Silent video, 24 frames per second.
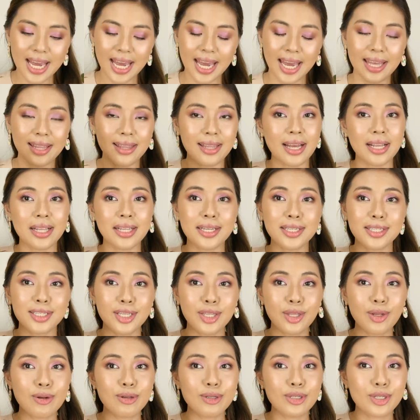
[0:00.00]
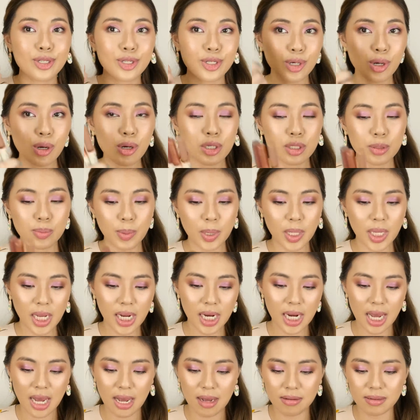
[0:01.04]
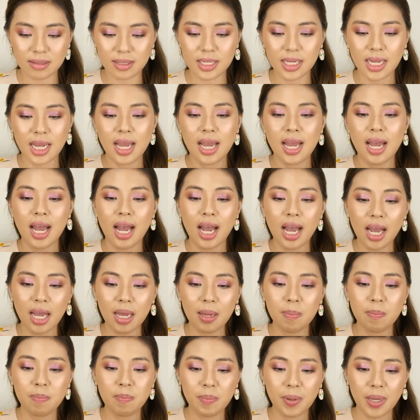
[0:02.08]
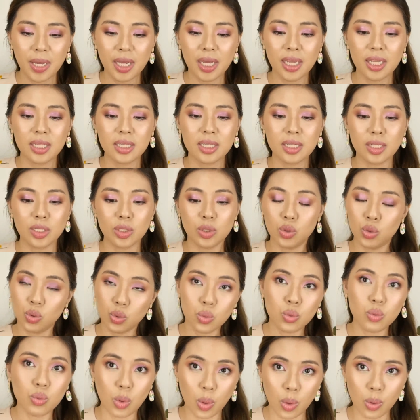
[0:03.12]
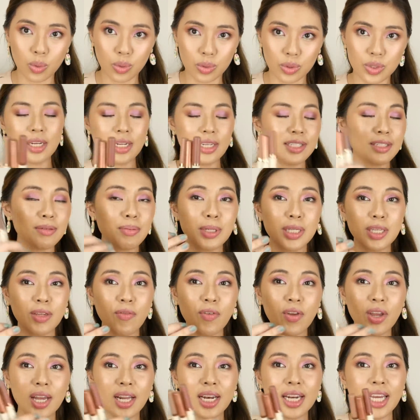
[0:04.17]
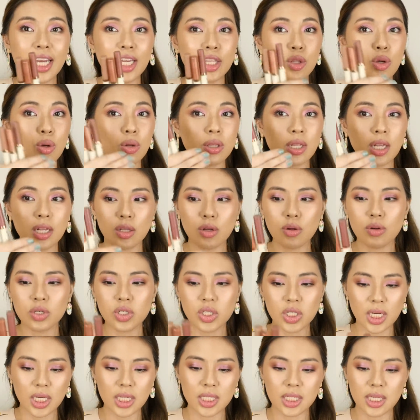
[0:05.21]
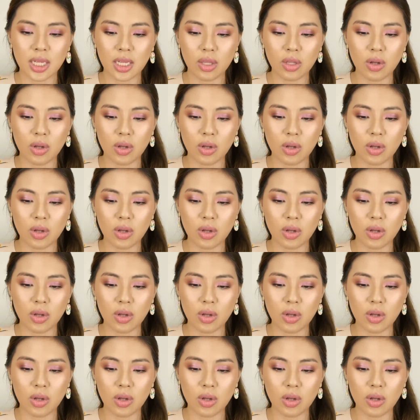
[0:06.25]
And that is itong Strokes Beauty Labs I paint duos. Specifically, itong tatlong shades na